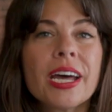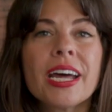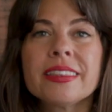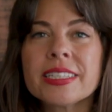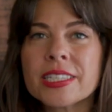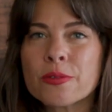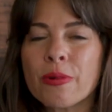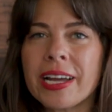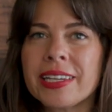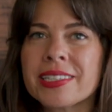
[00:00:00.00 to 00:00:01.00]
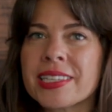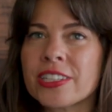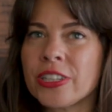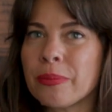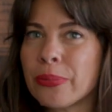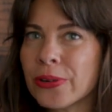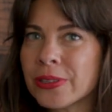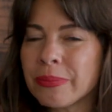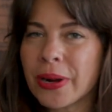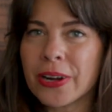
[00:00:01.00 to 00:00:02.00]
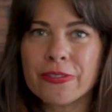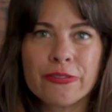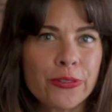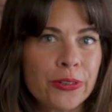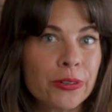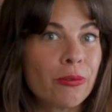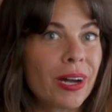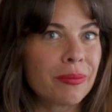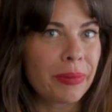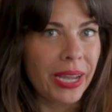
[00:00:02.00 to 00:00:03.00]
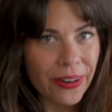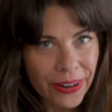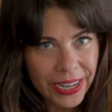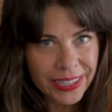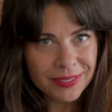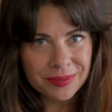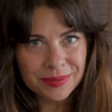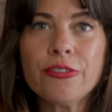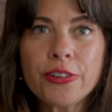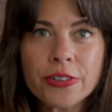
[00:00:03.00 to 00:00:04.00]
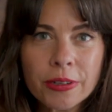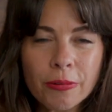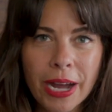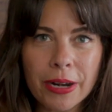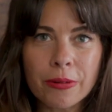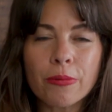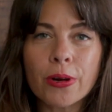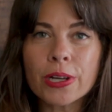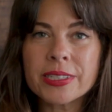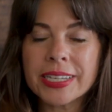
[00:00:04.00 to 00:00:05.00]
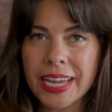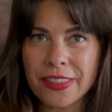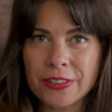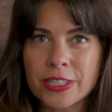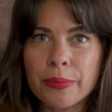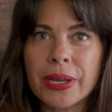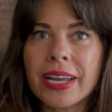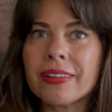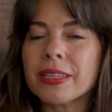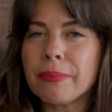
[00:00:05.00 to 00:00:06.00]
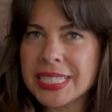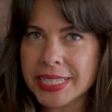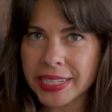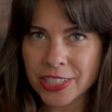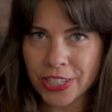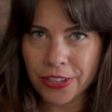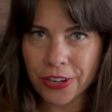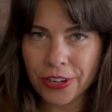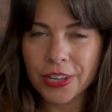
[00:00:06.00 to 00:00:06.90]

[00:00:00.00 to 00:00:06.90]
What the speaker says: and this is why it is such an important part of food and wine pairing. Food and wine work together to bring out the best in each other.